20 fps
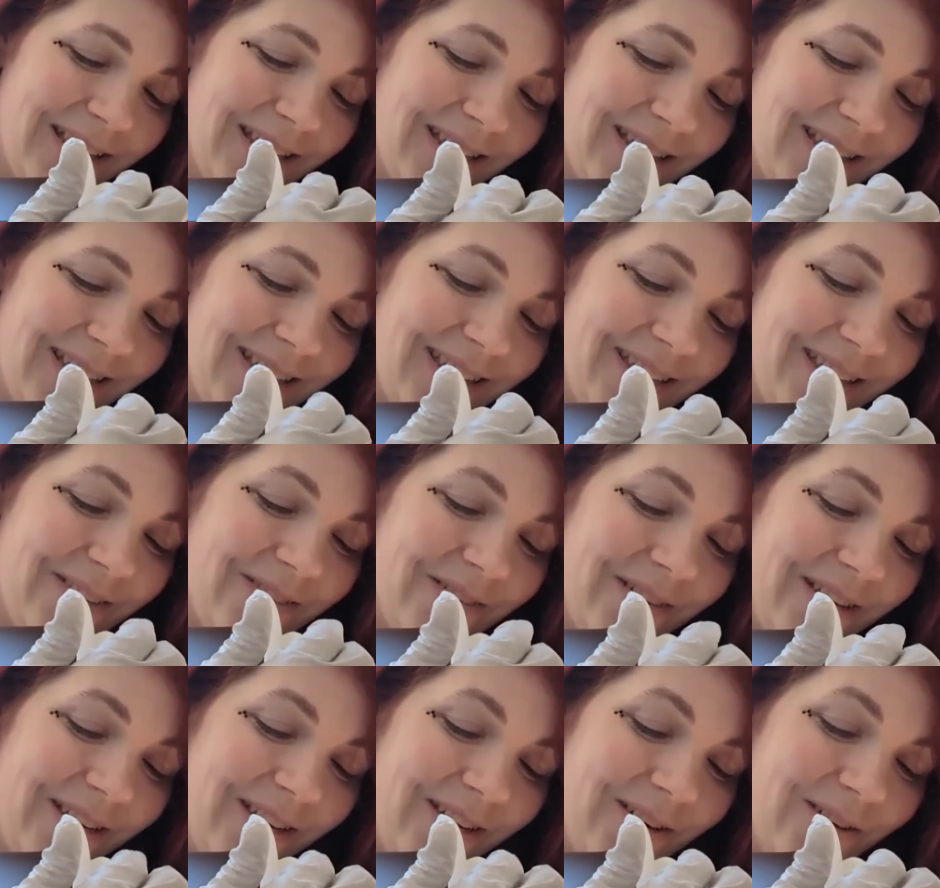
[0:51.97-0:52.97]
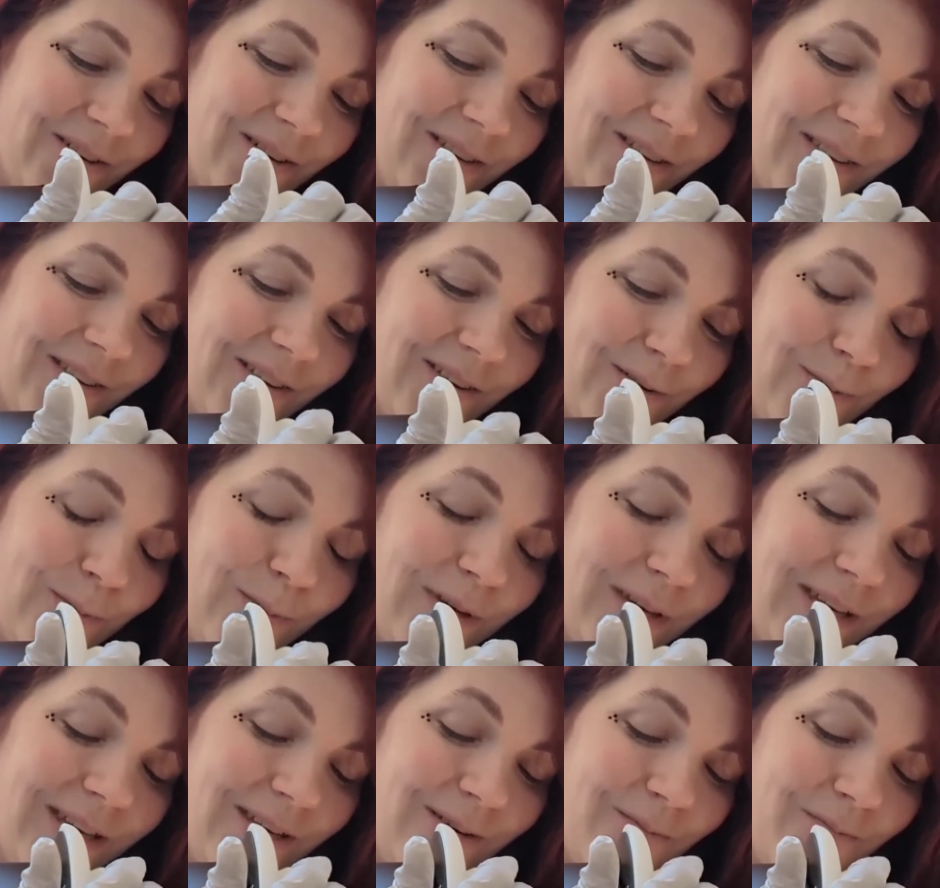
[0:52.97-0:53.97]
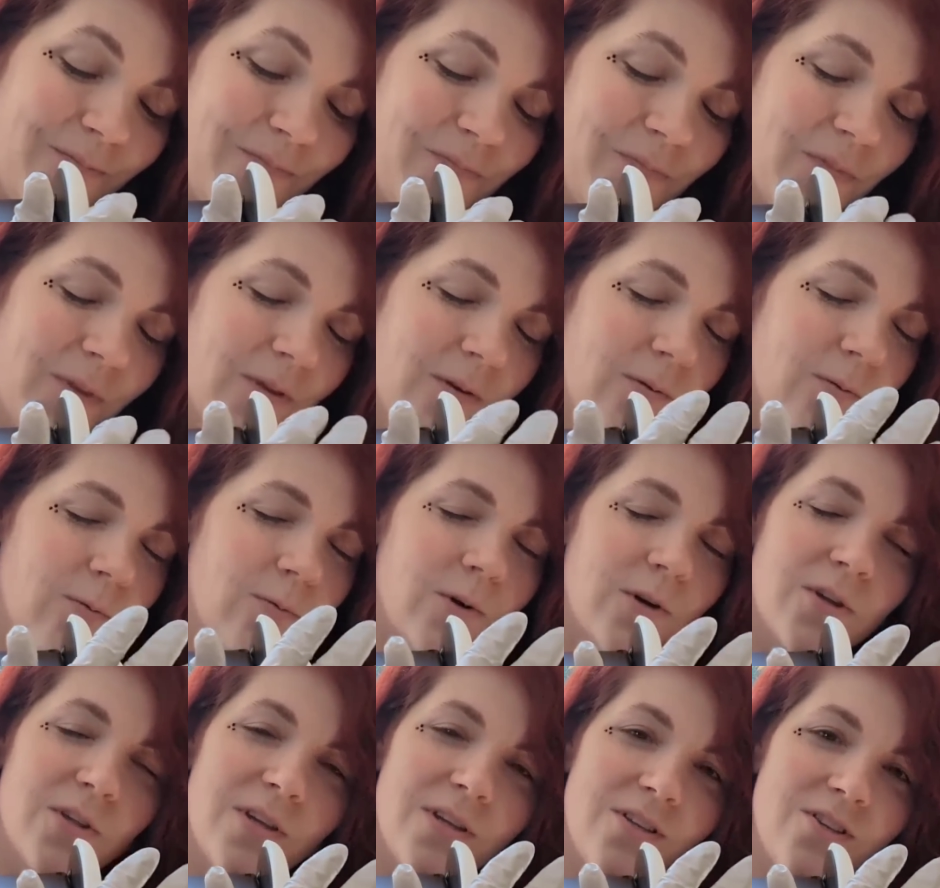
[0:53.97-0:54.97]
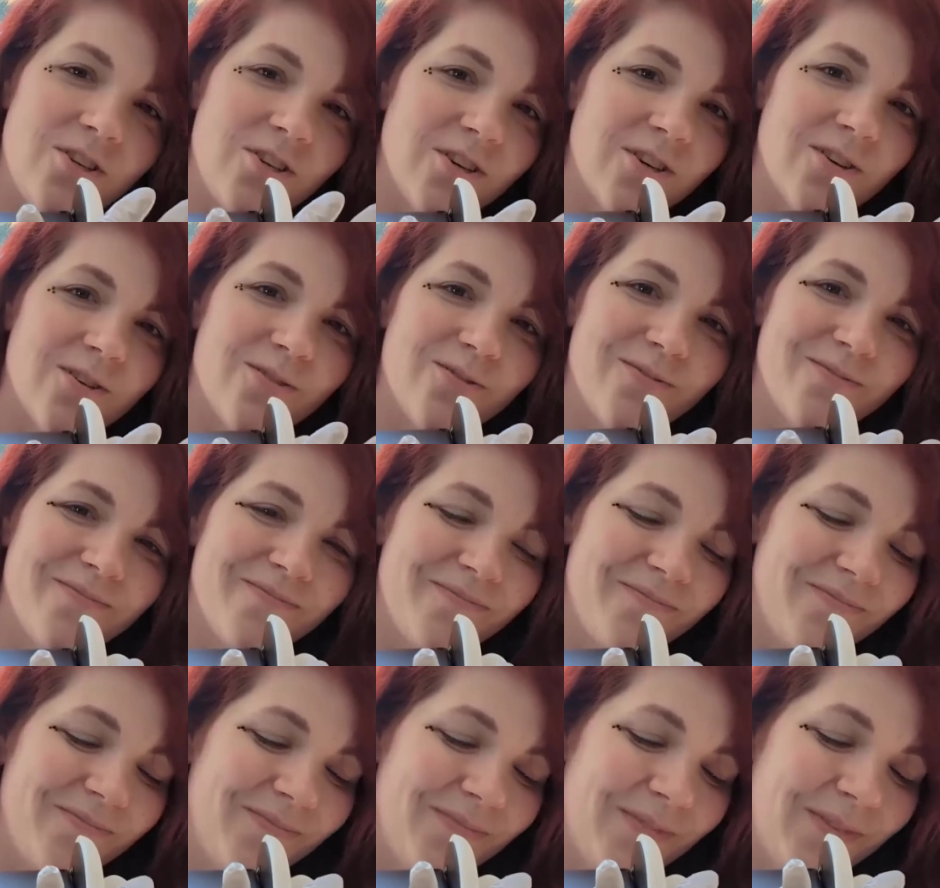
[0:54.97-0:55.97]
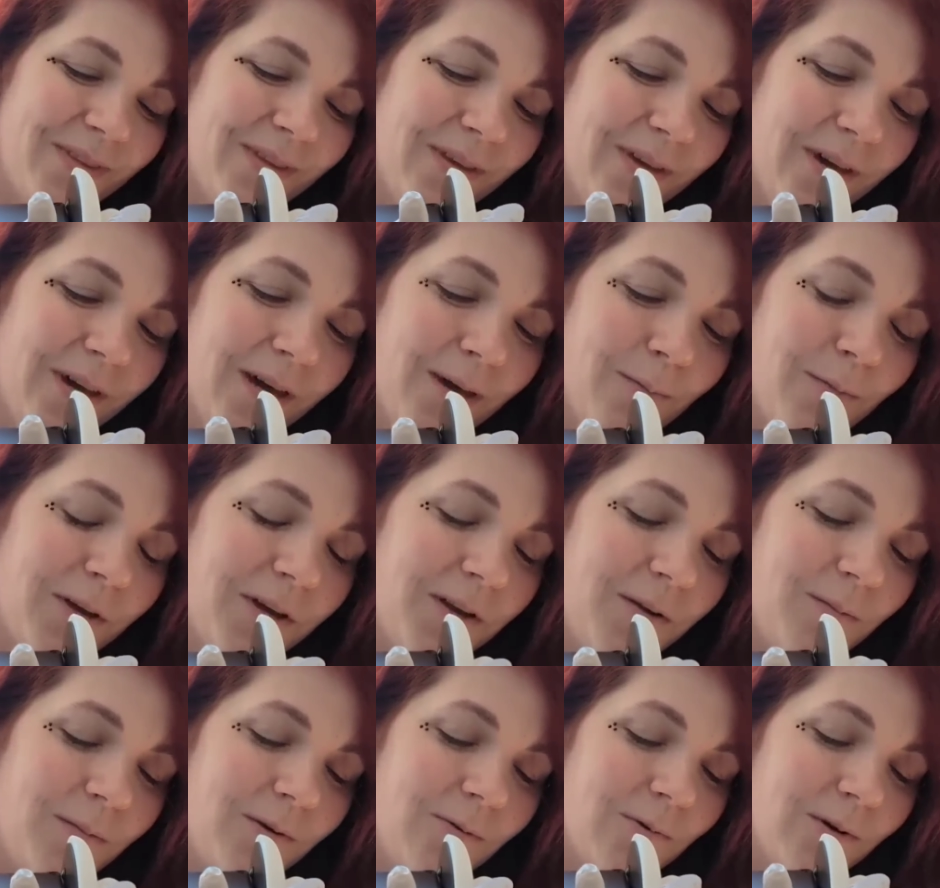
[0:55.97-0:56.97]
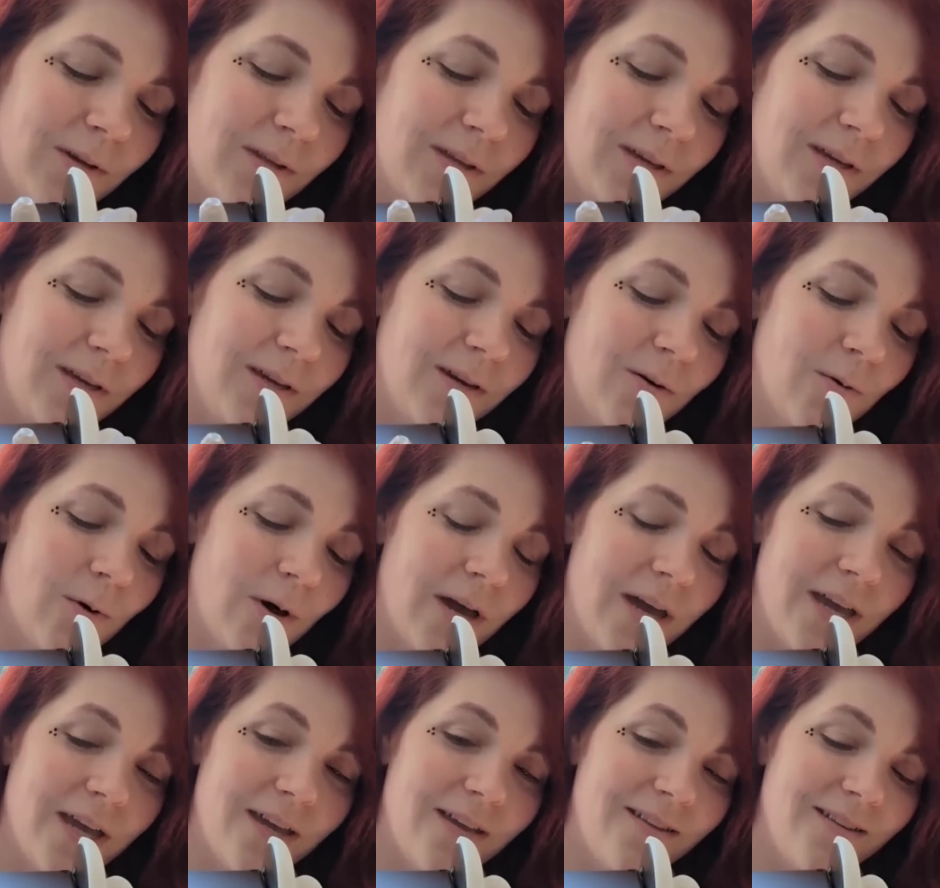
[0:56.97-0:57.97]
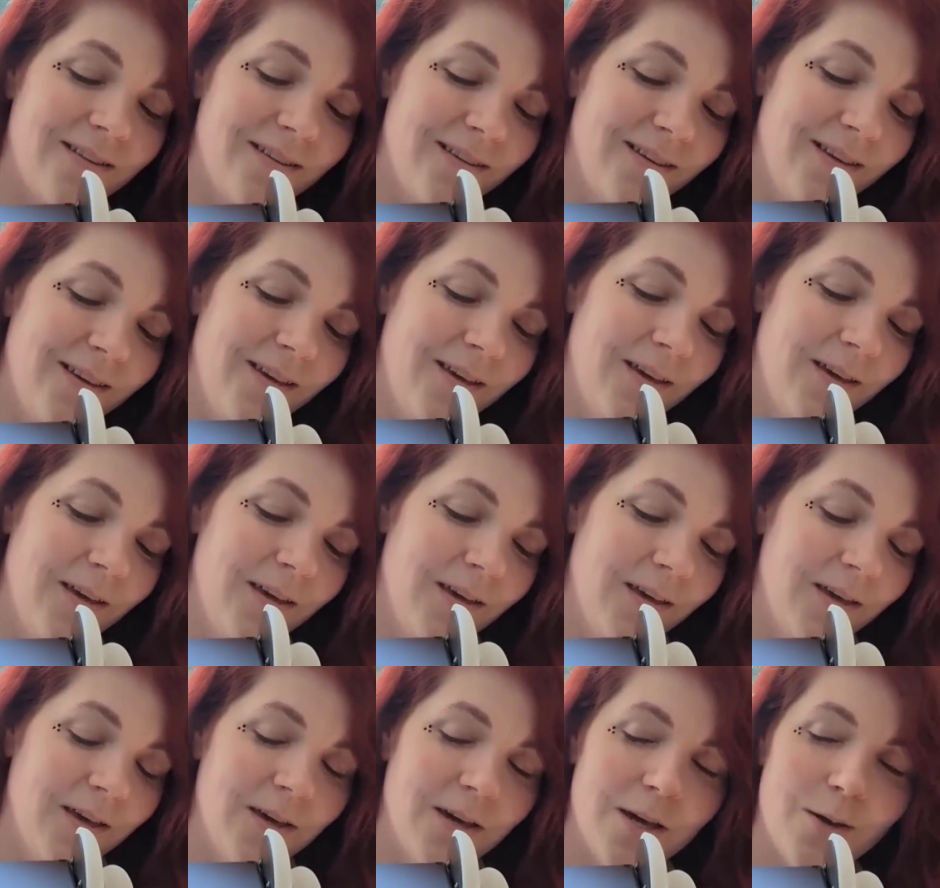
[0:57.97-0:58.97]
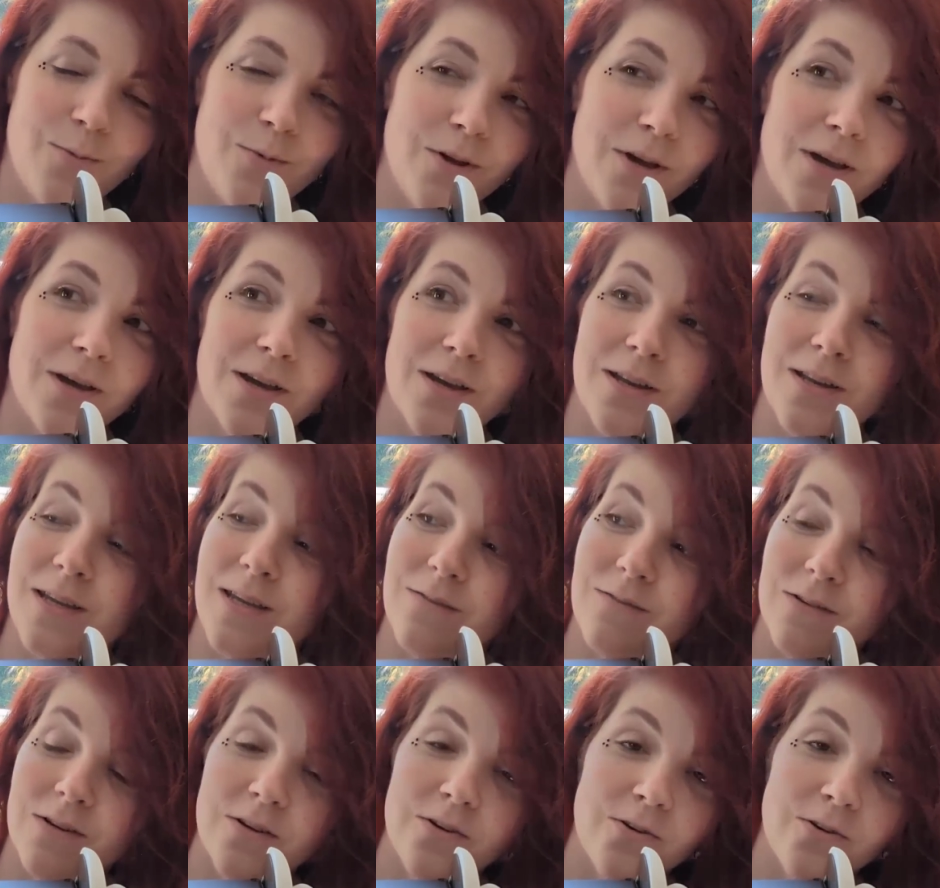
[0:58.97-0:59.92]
today's video is going to be really chill. I'm going to be really quiet. I'm not going to even